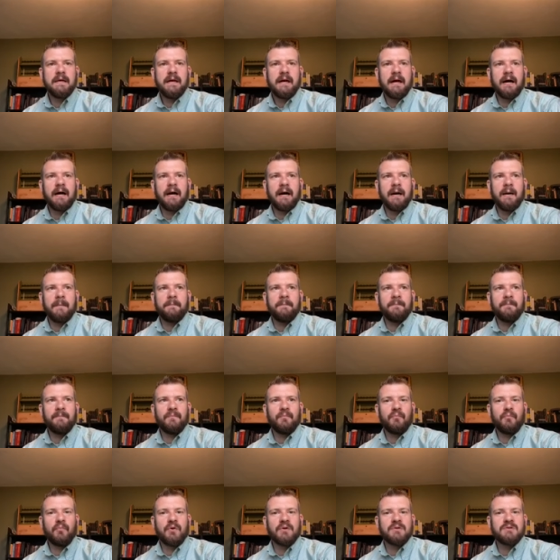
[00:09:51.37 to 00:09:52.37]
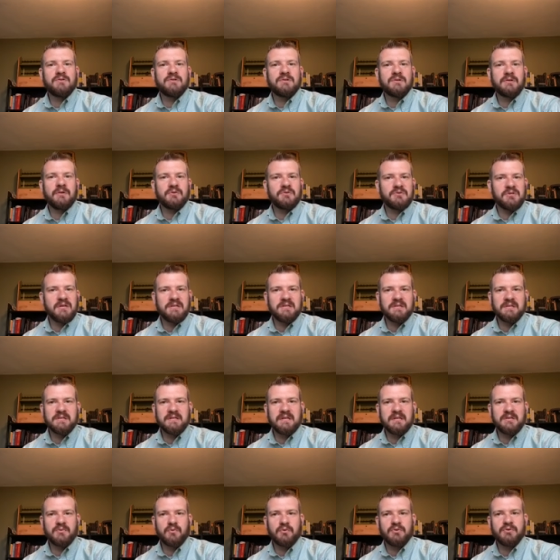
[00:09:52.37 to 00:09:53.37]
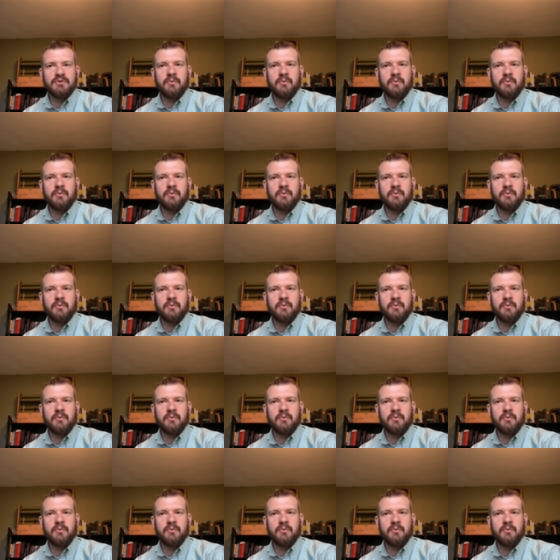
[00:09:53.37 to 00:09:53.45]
Um, which you know Jesus says where